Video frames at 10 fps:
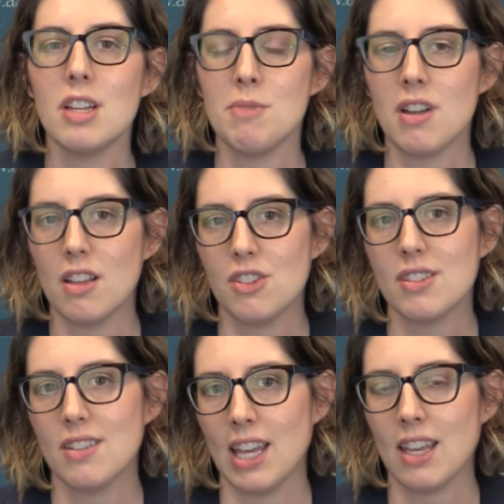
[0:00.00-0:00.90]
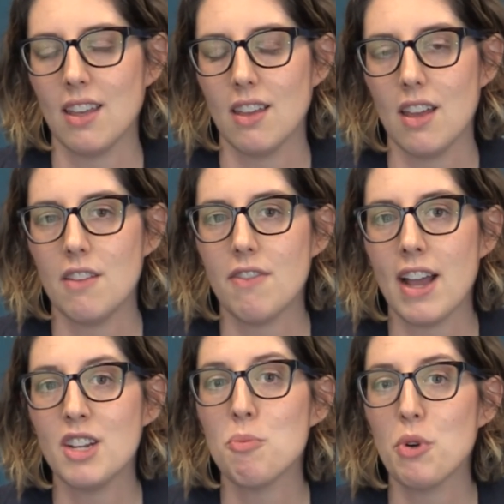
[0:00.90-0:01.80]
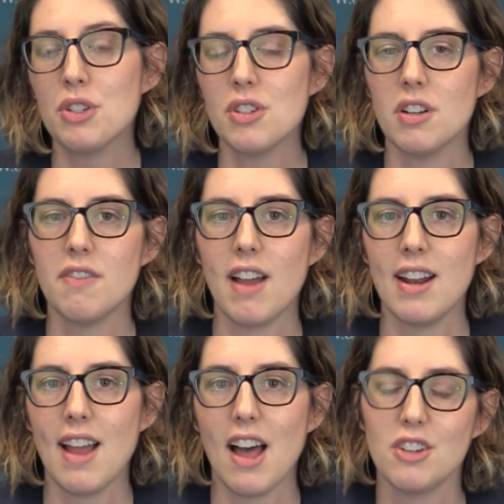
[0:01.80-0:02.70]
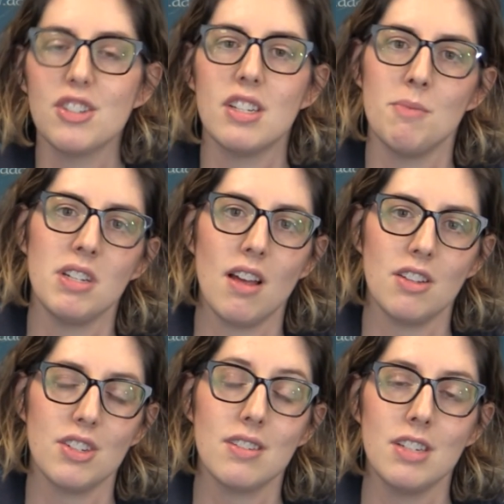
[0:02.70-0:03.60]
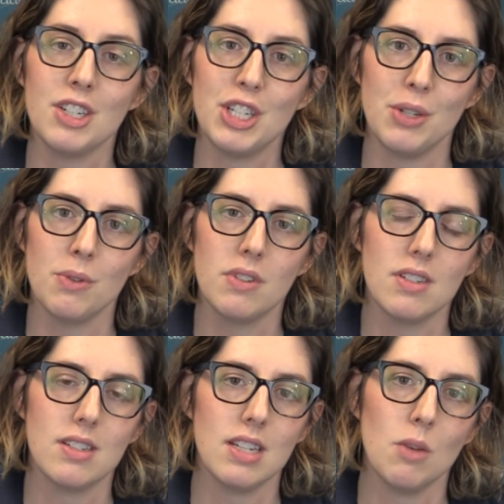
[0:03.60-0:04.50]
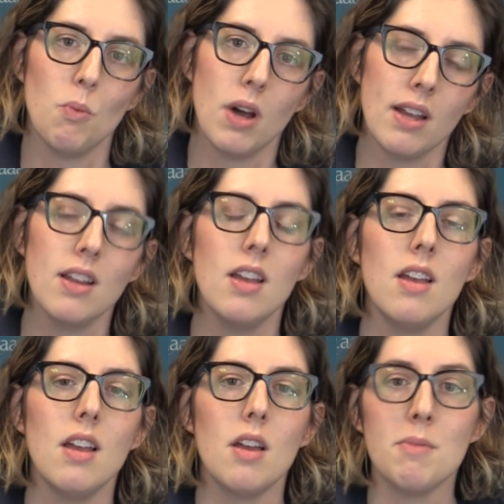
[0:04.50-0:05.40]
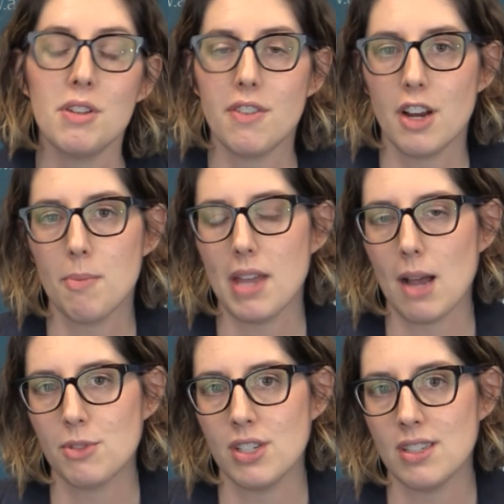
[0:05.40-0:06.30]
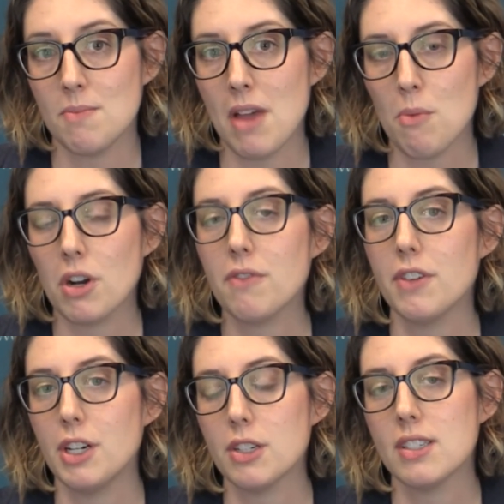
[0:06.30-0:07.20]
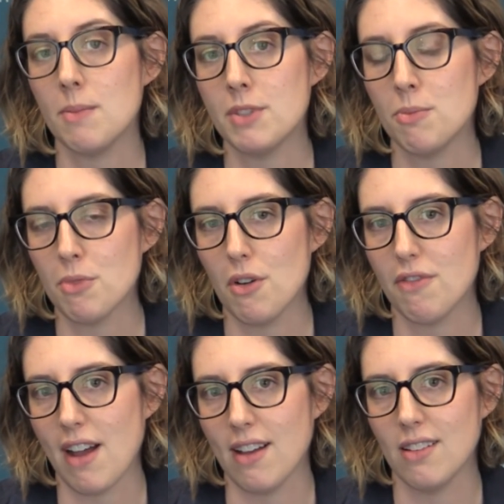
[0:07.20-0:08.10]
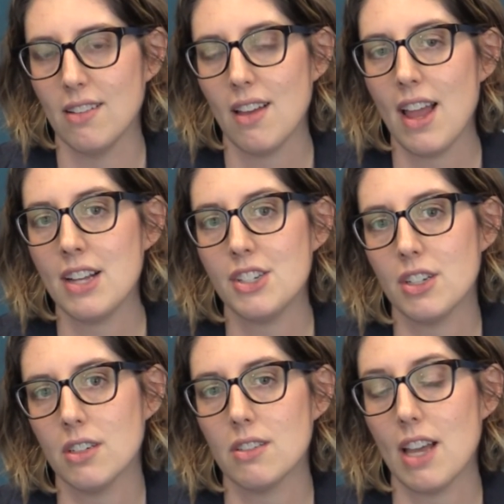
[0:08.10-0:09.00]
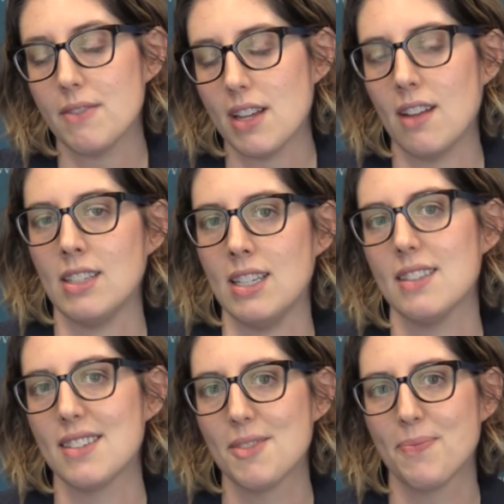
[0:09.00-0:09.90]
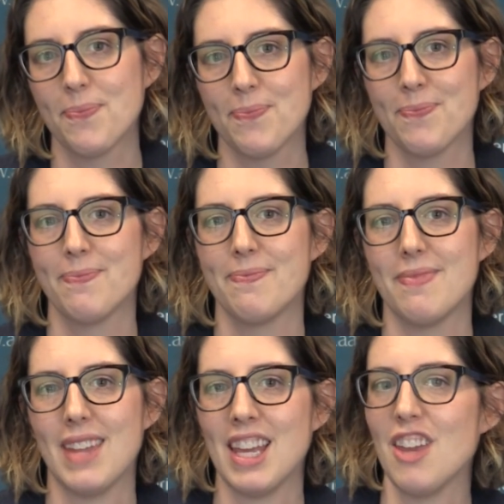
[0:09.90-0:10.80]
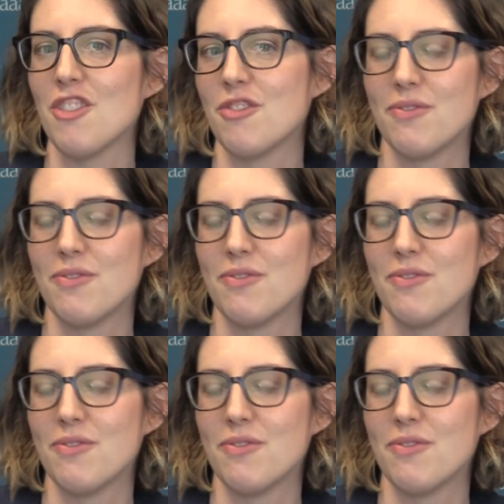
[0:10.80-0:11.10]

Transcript: Immunologist link and find a board-certified allergist immunologist near you to see what immunotherapy options might work for your symptom profile and your lifestyle needs. Thank you.